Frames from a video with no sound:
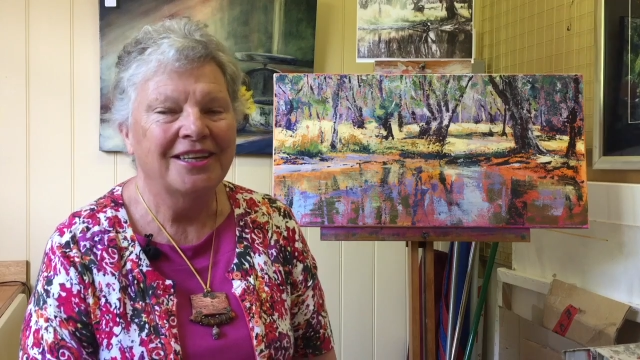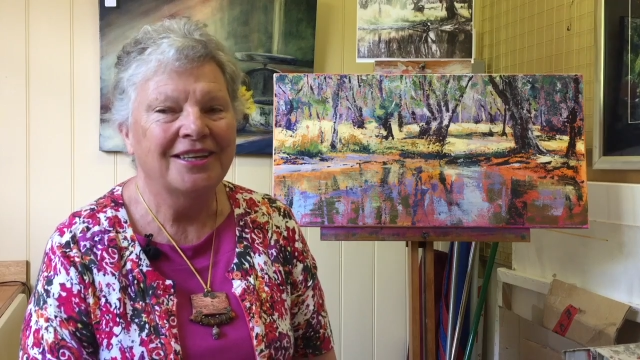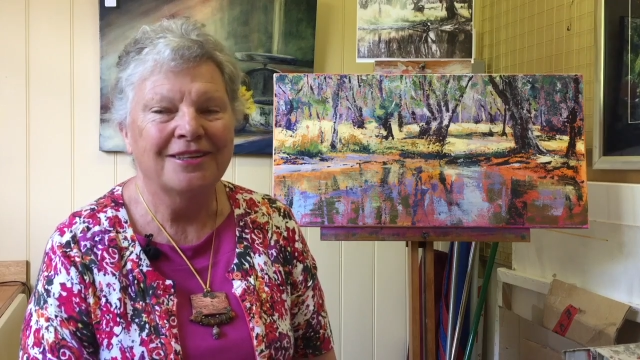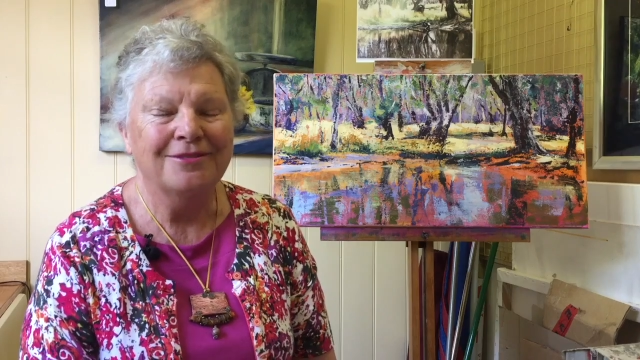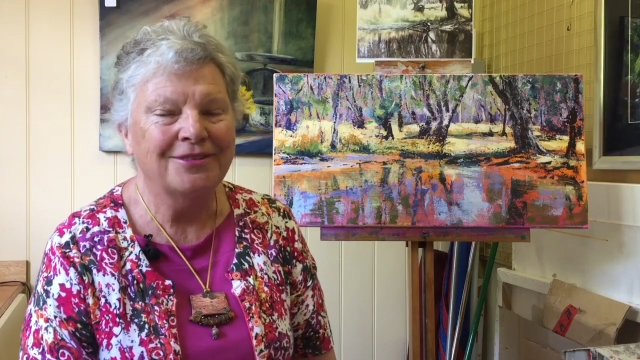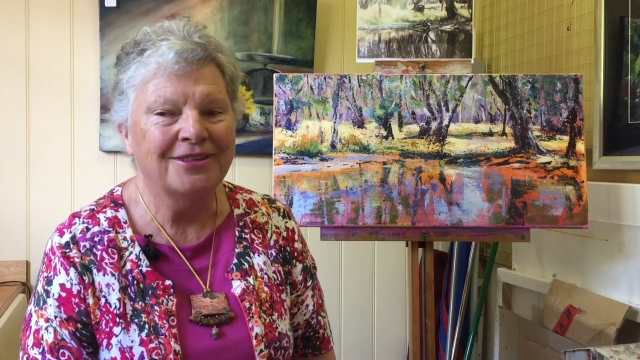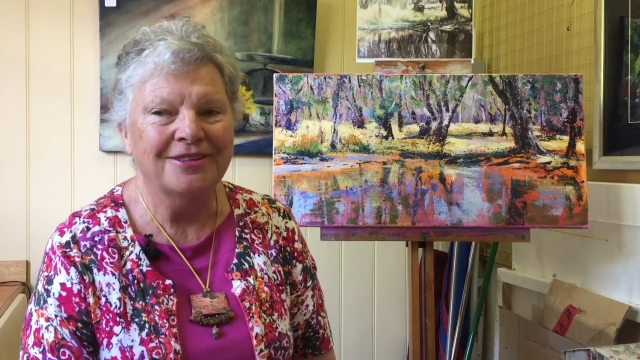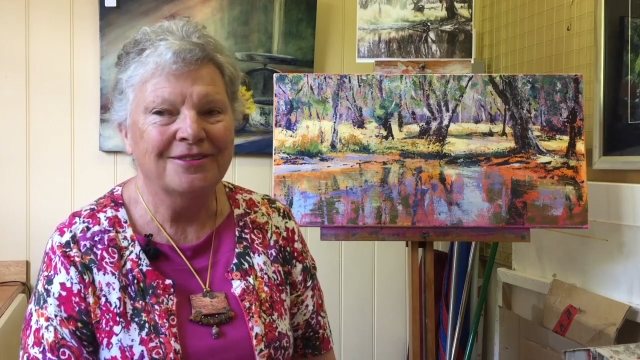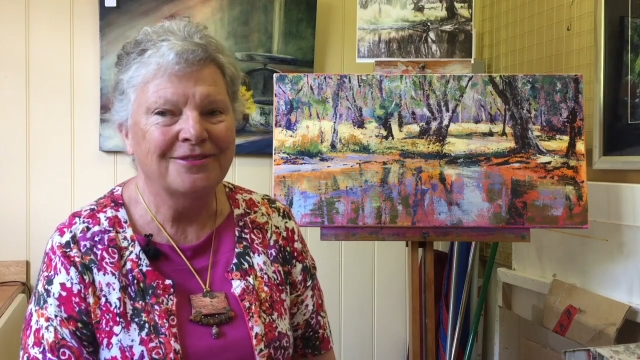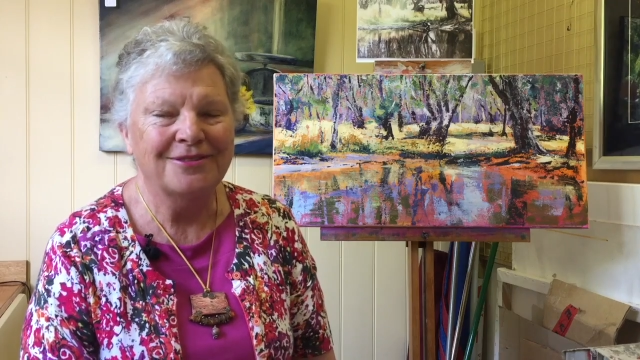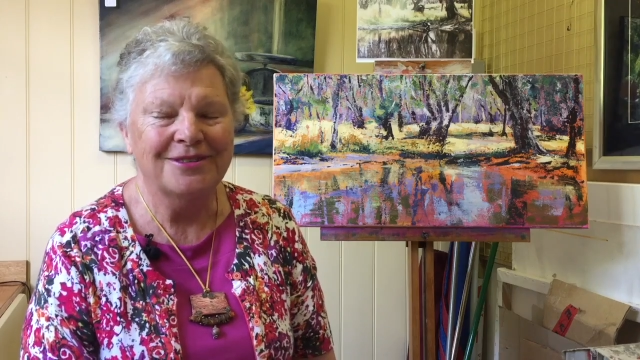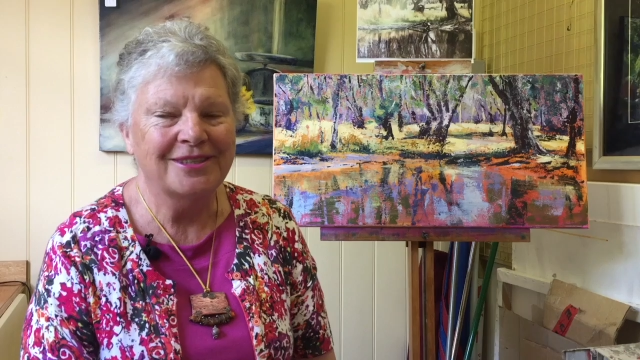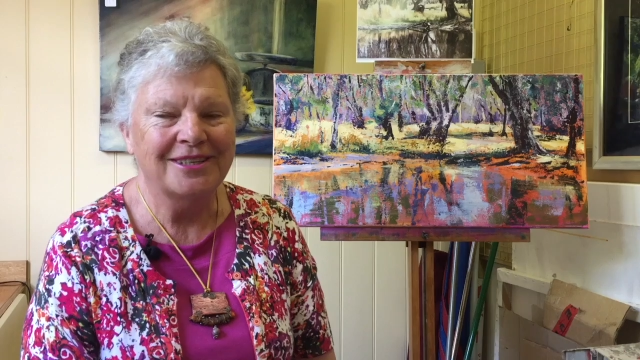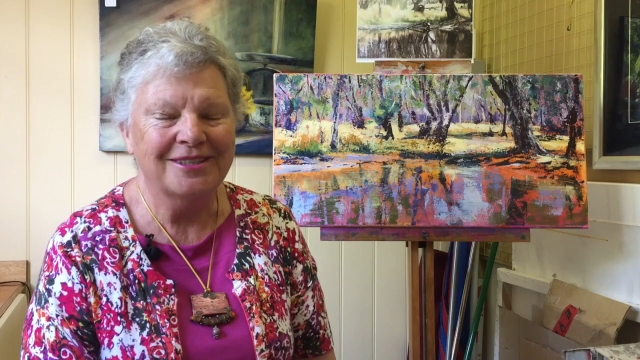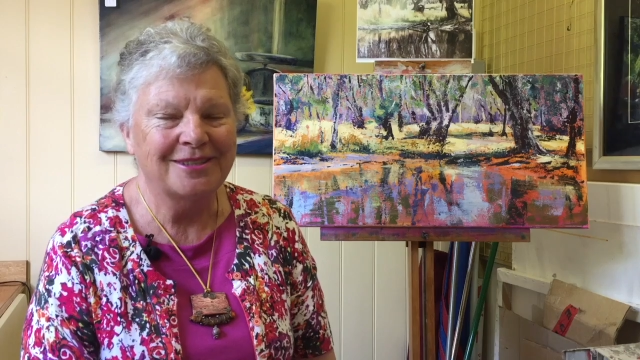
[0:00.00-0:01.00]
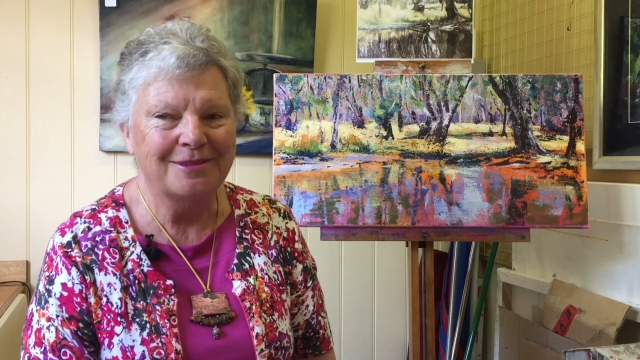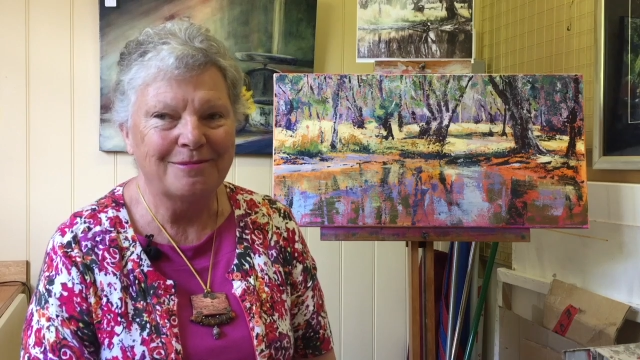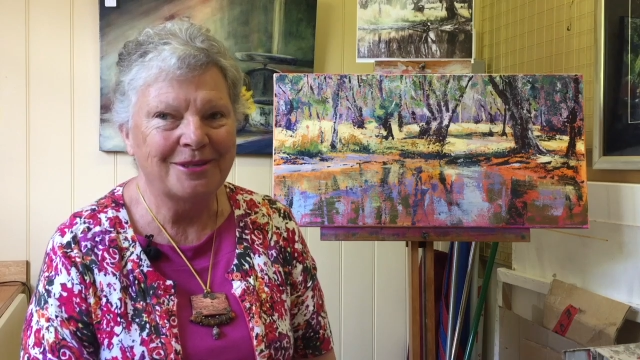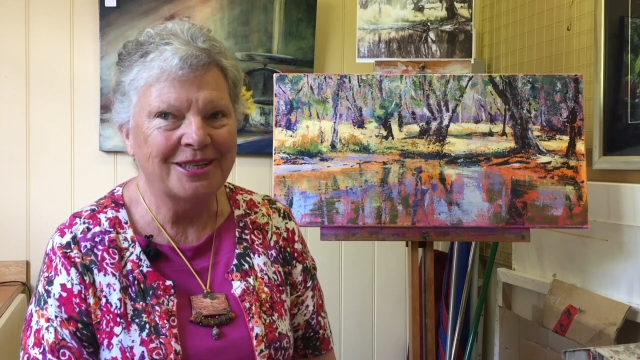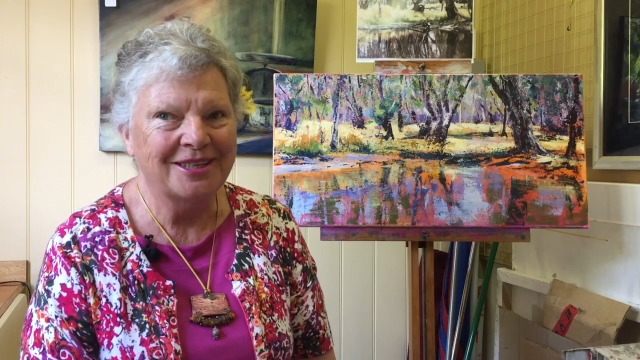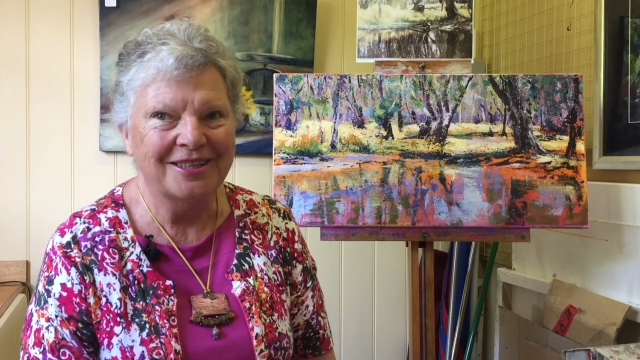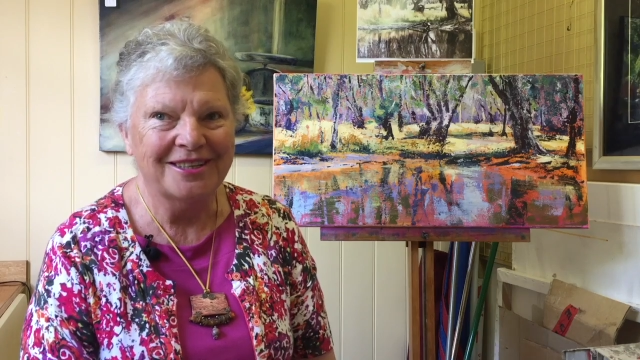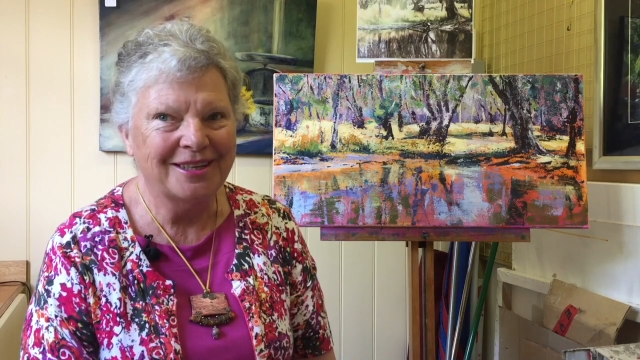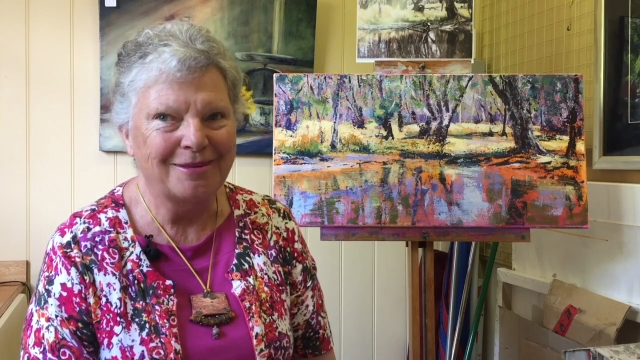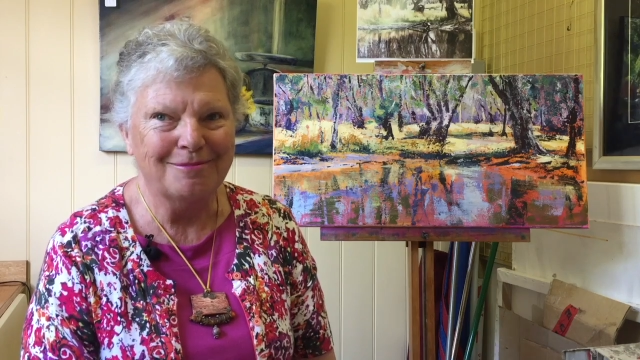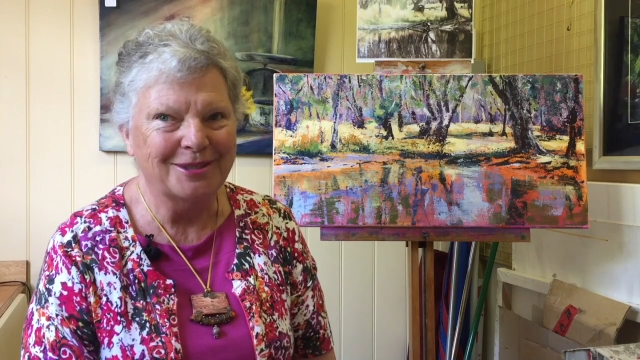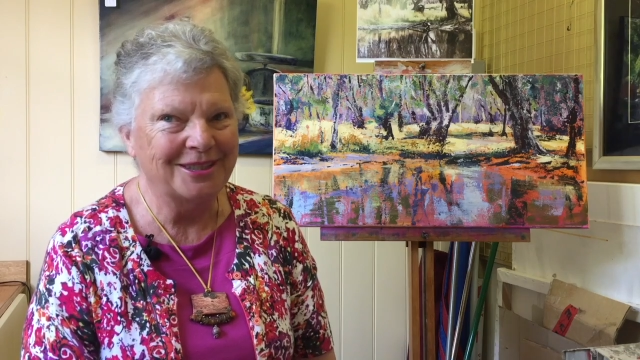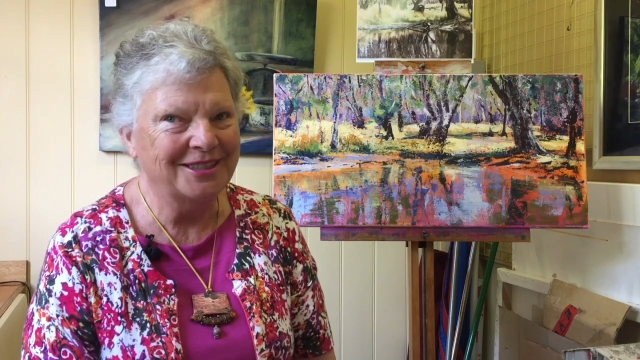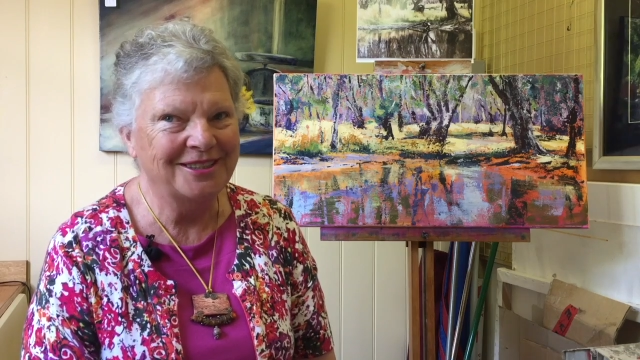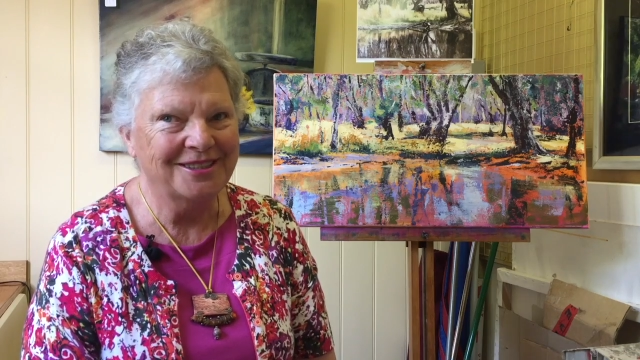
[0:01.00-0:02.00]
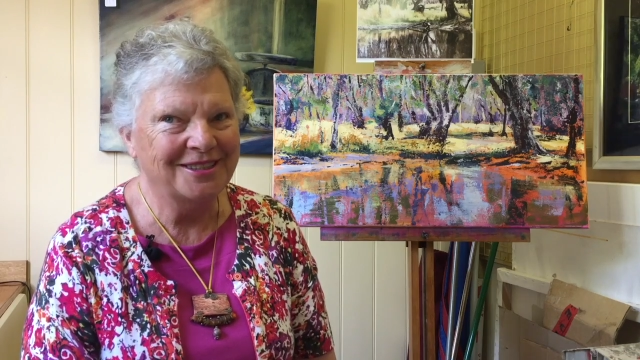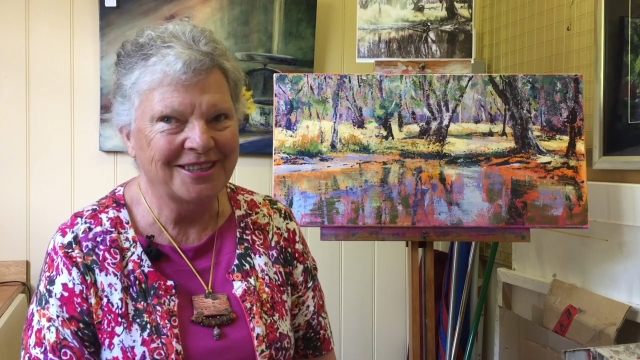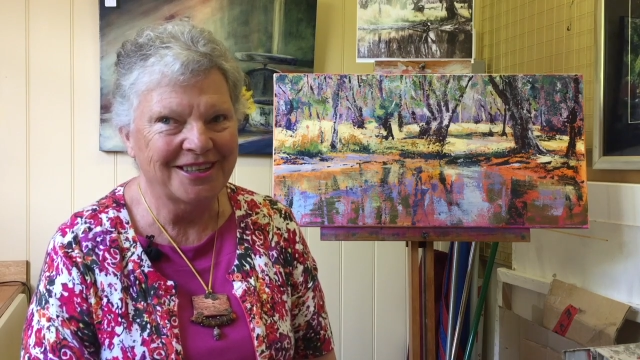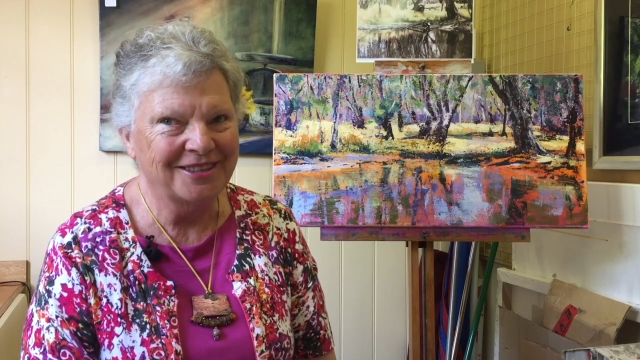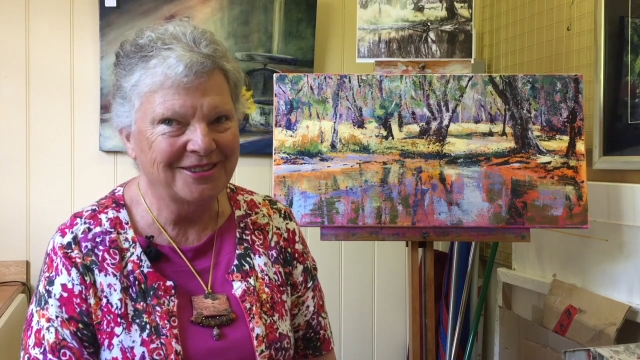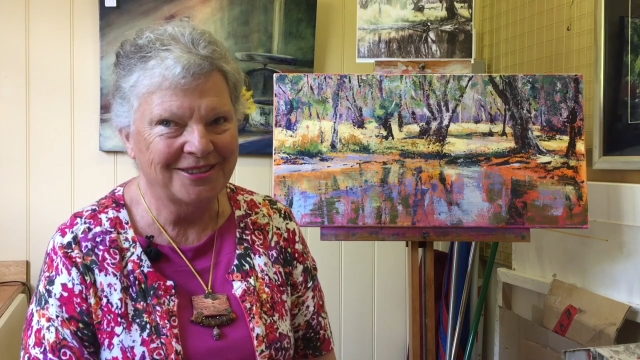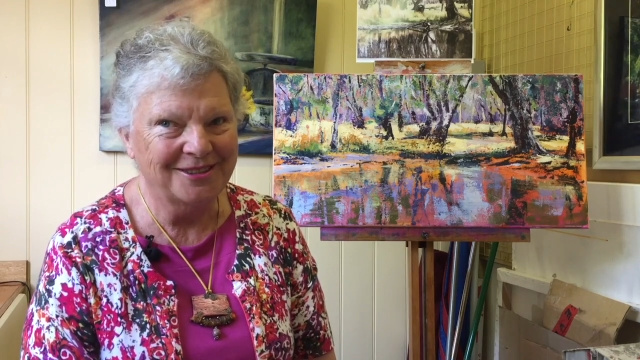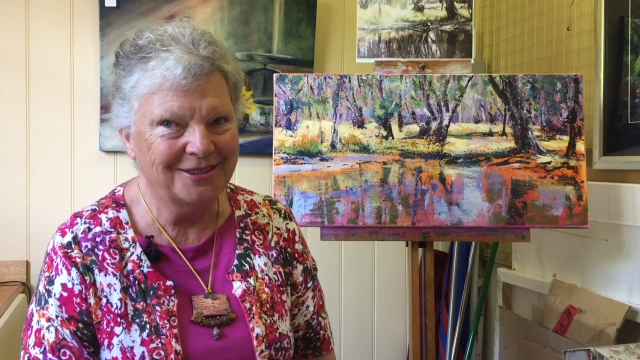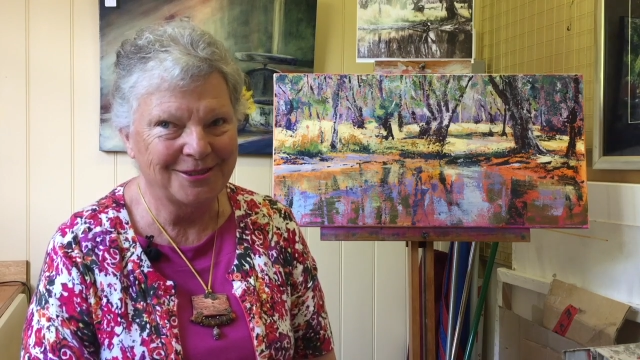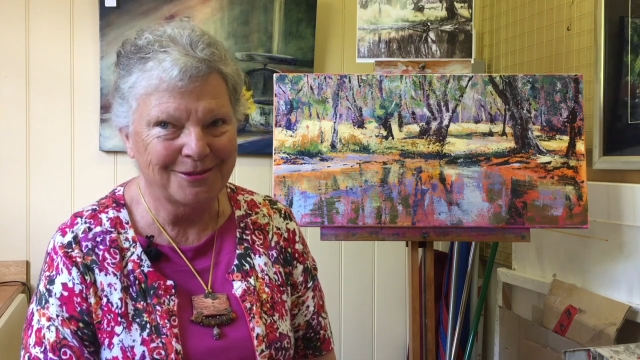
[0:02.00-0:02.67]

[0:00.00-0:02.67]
If you'd have said to me a couple of years ago, this